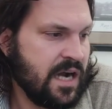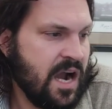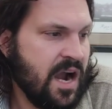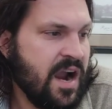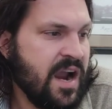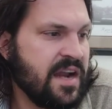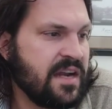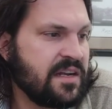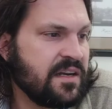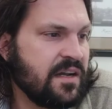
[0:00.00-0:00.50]

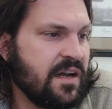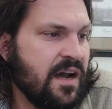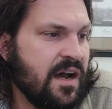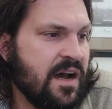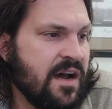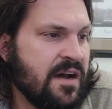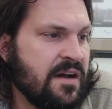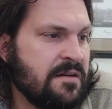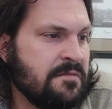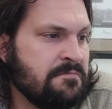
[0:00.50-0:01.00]
All right.
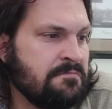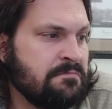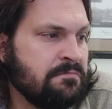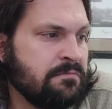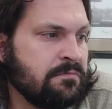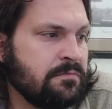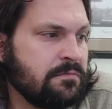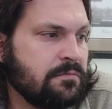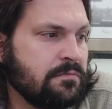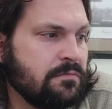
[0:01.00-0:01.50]
The
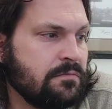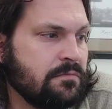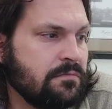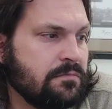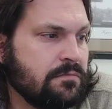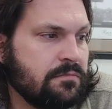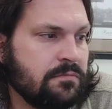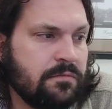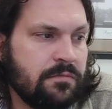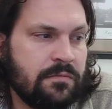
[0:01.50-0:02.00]

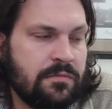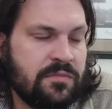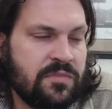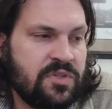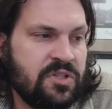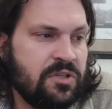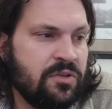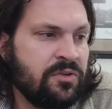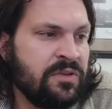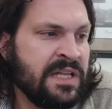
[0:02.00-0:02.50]

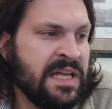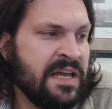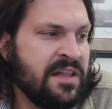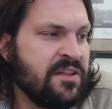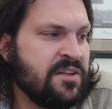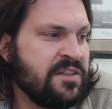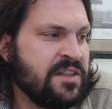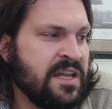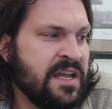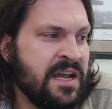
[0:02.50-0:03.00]
only
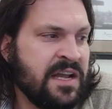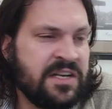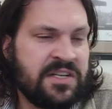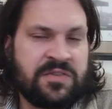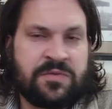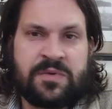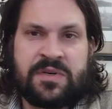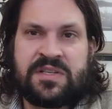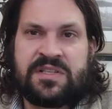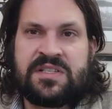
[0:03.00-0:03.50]
other thing I
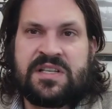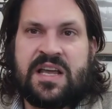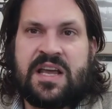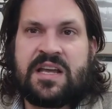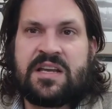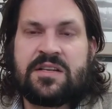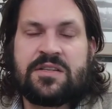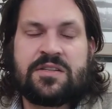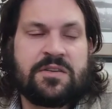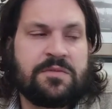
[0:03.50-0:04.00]
just want to
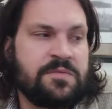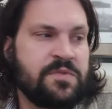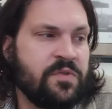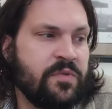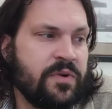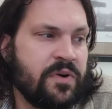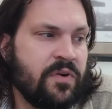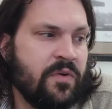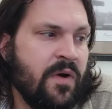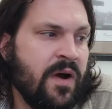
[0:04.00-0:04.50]
say in terms
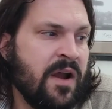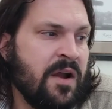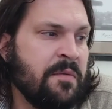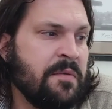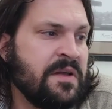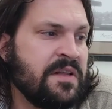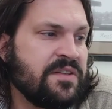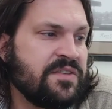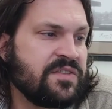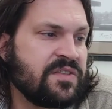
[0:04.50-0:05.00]
of
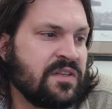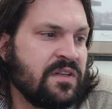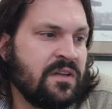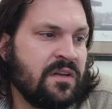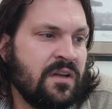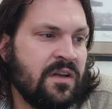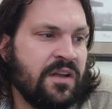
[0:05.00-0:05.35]
requirements,